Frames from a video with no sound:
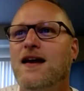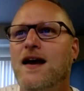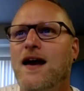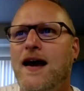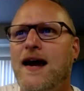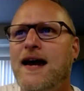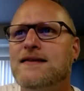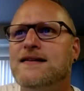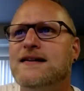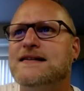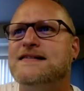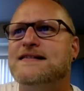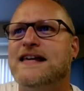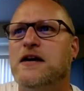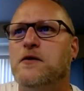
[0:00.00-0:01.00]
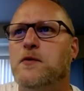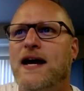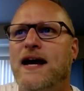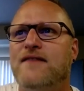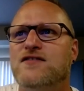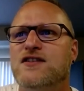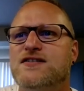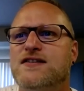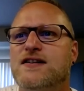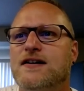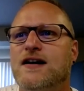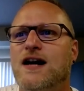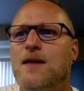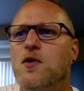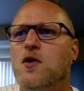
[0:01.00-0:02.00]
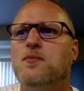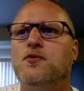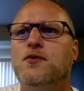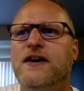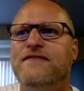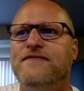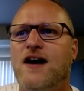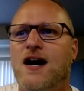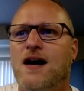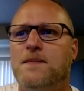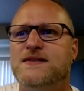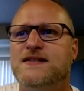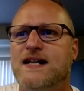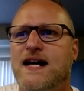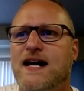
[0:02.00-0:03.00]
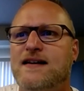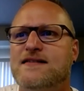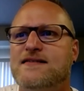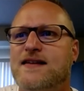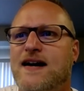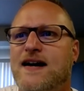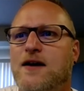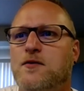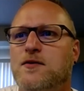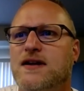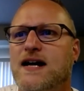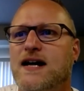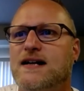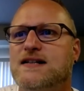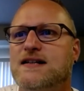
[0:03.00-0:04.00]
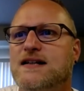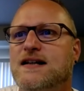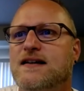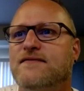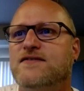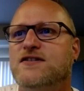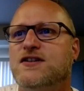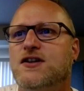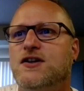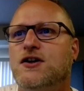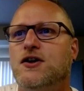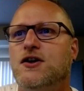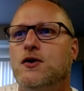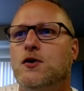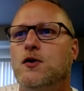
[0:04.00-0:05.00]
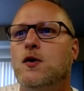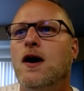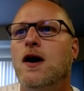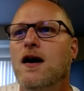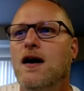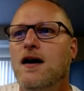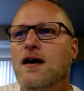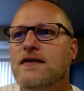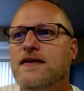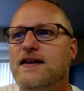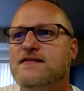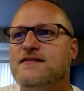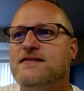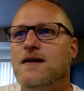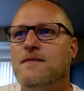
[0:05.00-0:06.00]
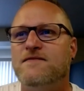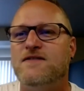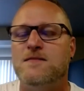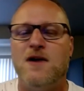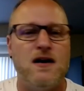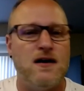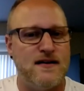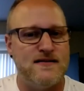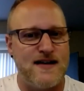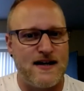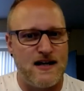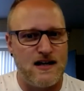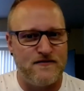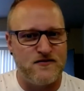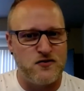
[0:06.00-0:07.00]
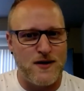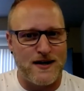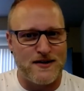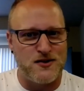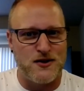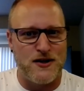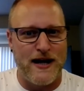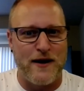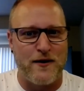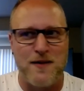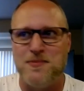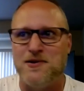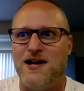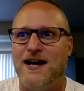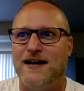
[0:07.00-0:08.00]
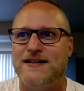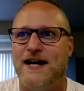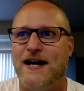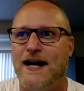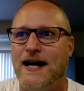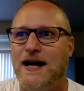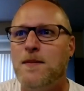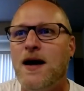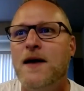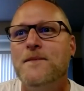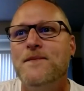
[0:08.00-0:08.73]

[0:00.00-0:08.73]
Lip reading: And let's see, we have just a couple brief updates that I would like to give to you. These come from our executive director, Carrie Blondheim.